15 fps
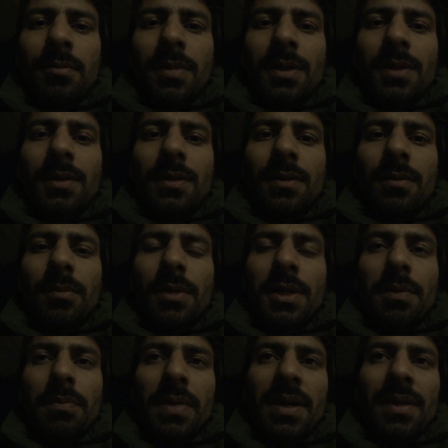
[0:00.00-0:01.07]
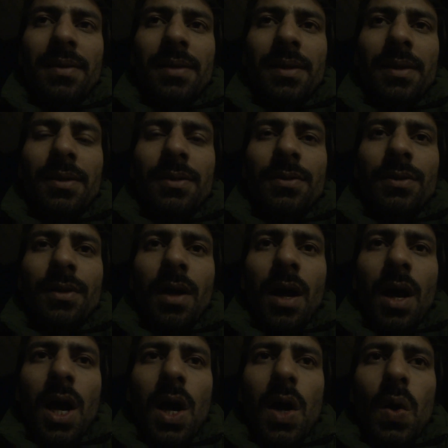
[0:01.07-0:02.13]
but but the main thing is
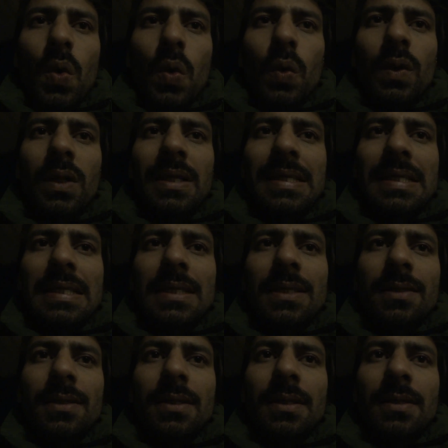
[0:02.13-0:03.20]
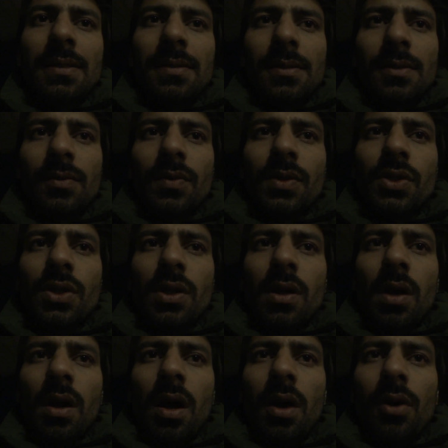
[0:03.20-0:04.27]
how these disease which
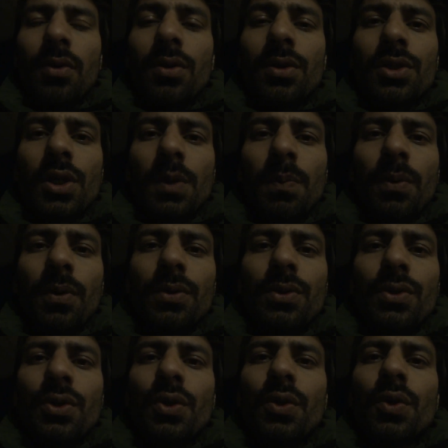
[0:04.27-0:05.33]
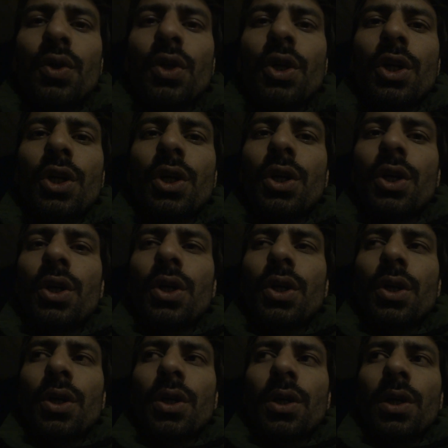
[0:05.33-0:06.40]
are not supposed to
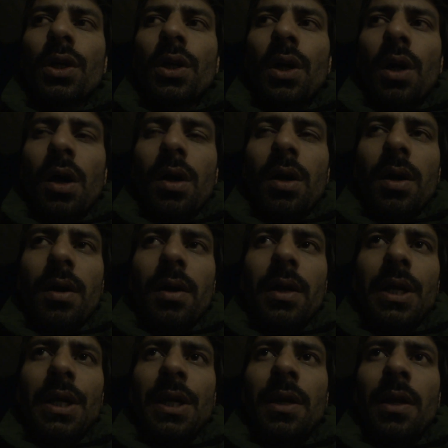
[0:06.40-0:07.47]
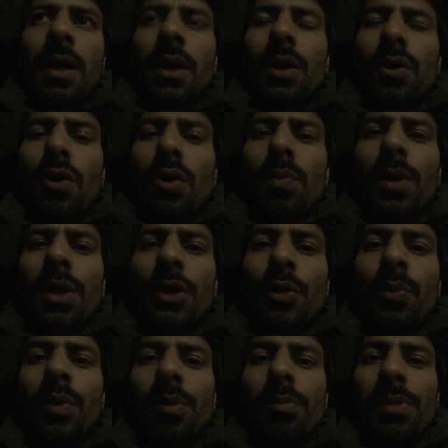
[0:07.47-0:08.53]
occur in a normal
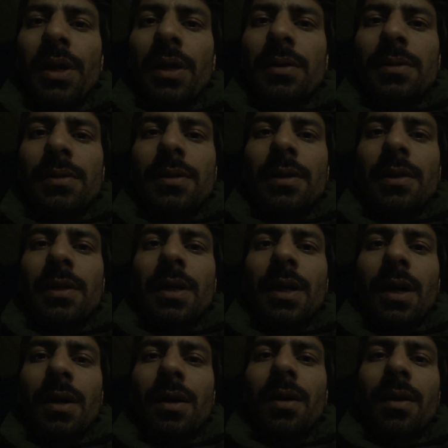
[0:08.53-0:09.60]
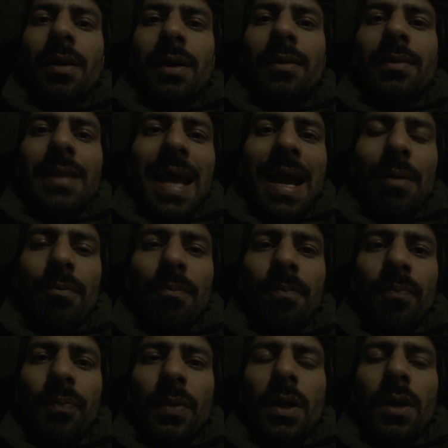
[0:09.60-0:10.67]
human being, still they occur in them
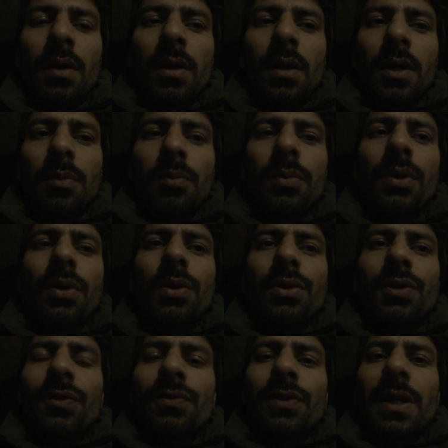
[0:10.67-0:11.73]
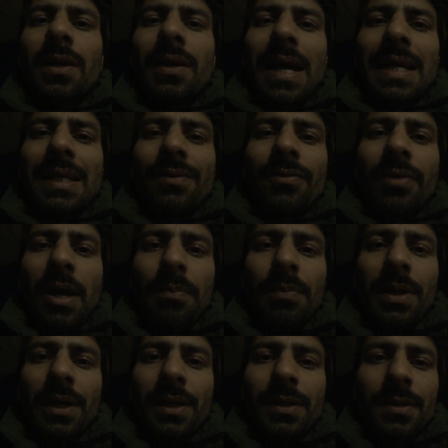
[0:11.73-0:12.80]
because of their life
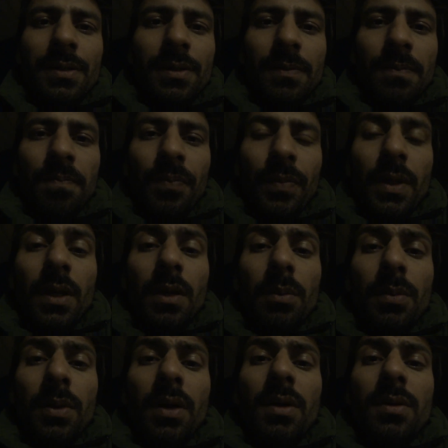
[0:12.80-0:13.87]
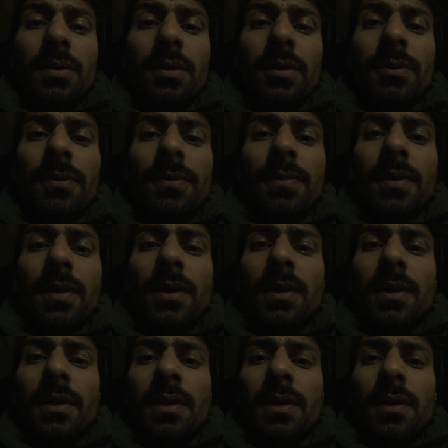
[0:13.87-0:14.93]
habits, because of
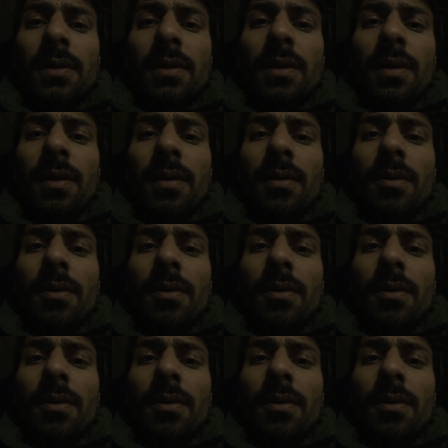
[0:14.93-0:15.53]
their